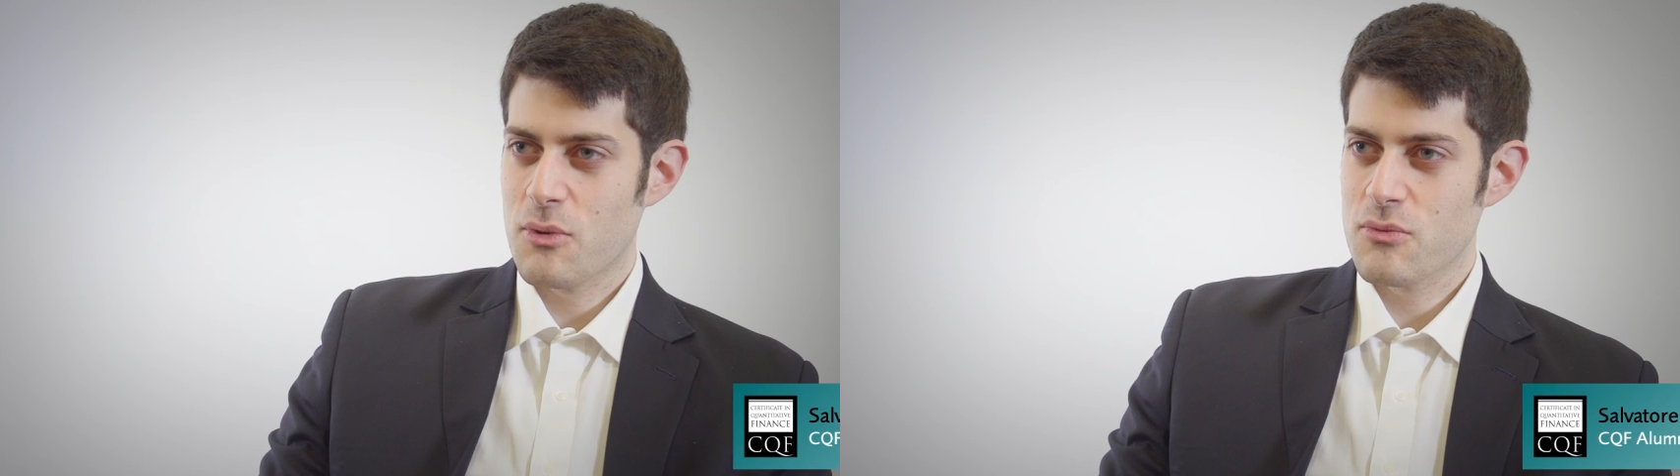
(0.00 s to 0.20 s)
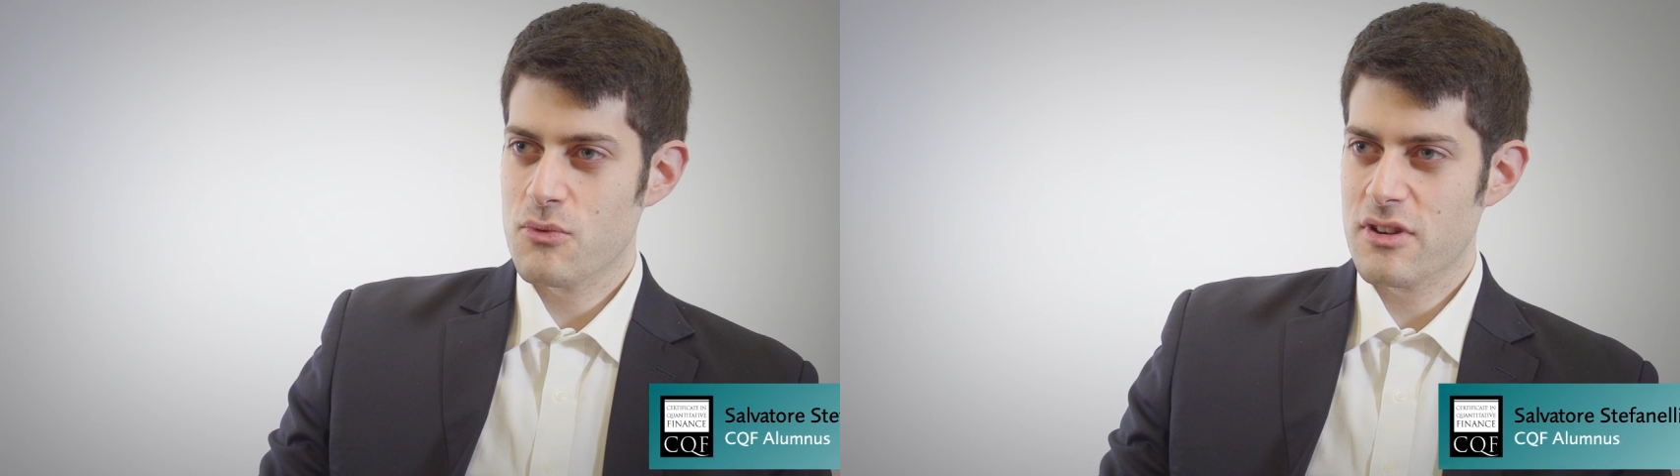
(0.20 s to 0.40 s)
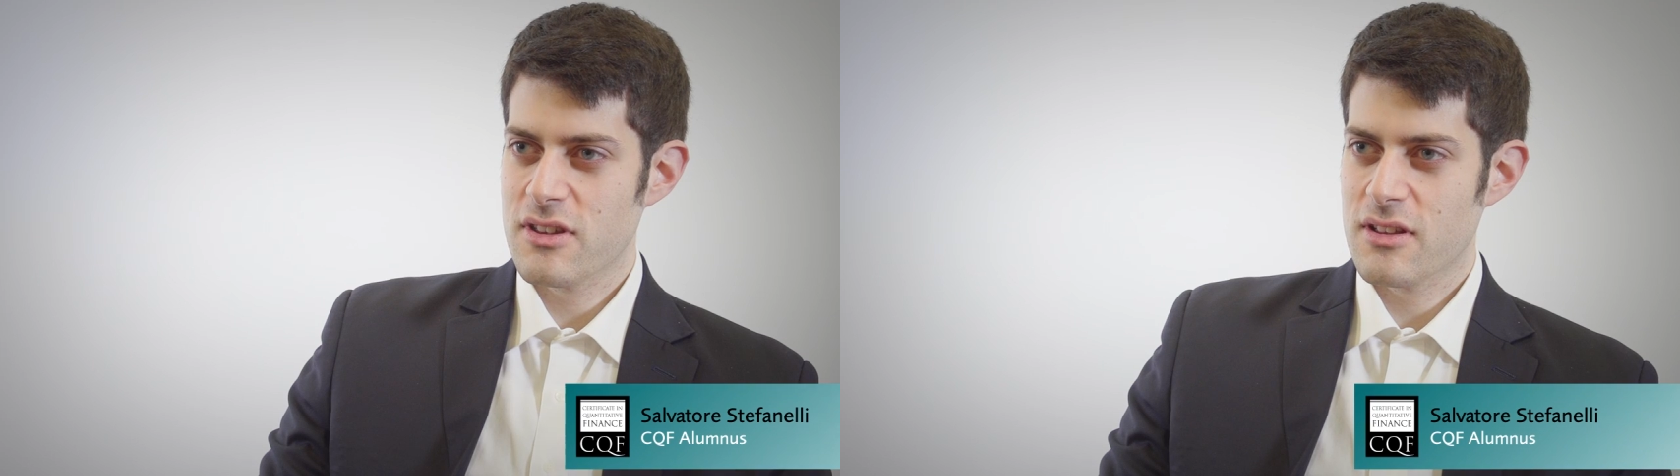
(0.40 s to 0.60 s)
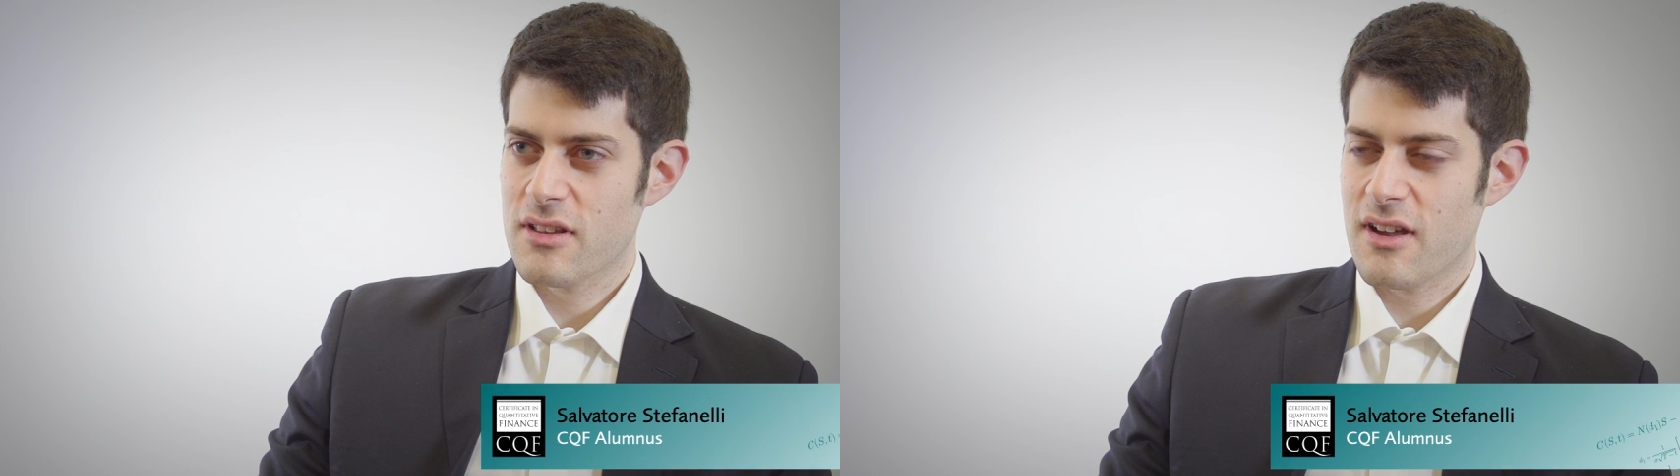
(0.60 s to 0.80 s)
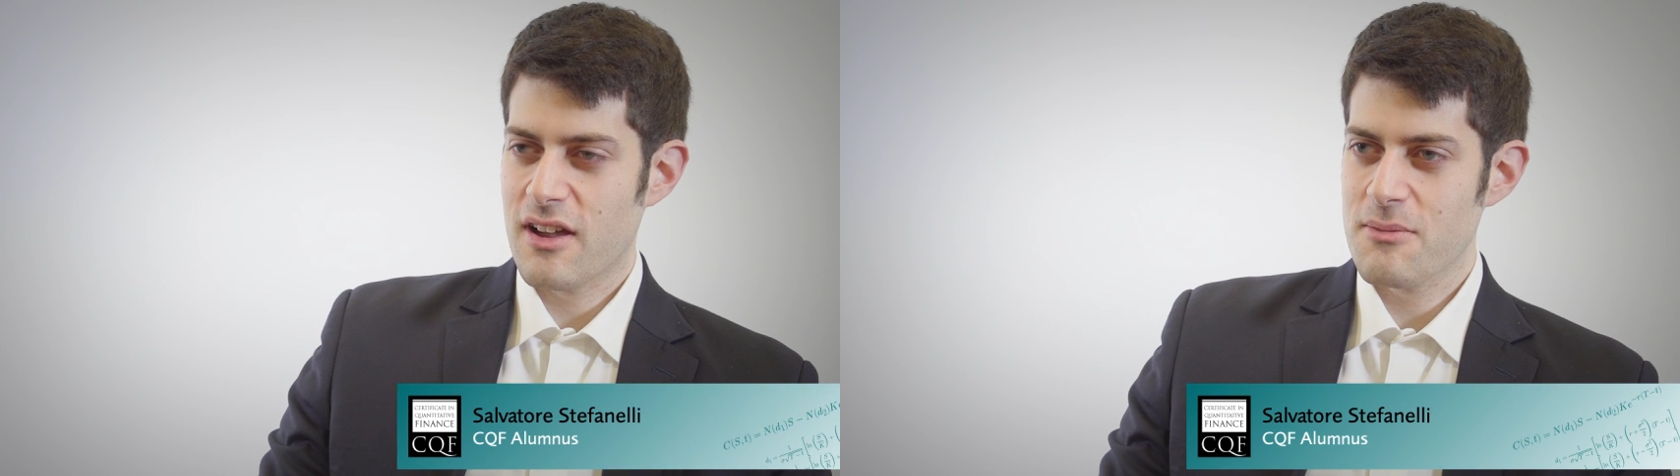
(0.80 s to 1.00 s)
I was working at the
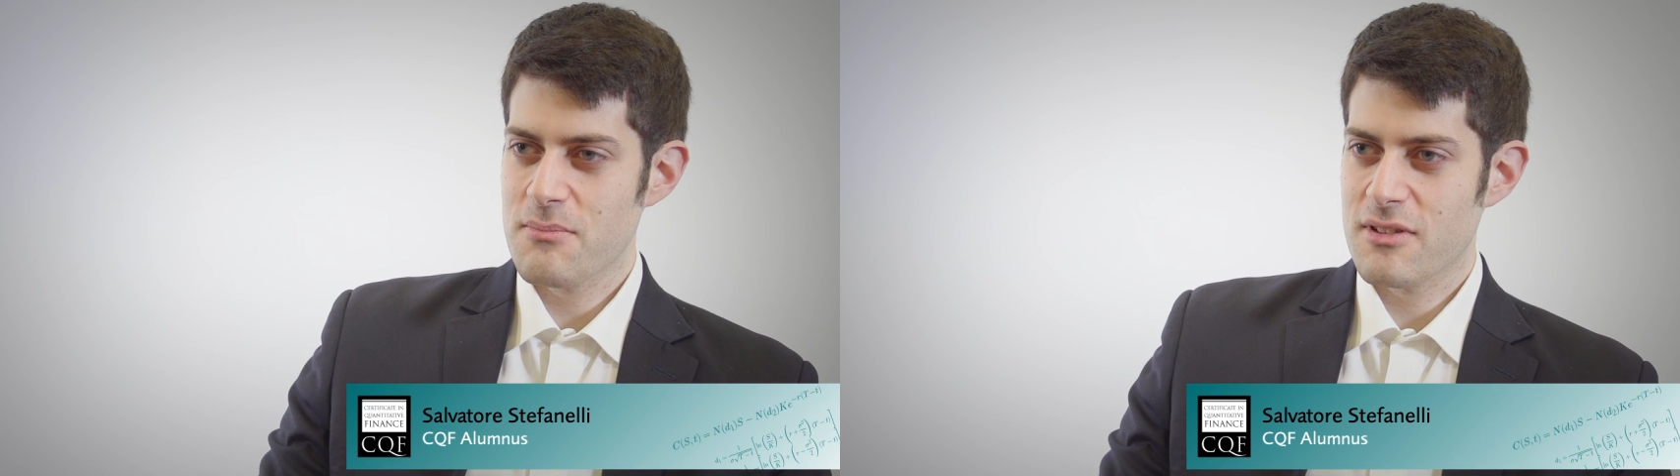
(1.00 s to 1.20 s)
time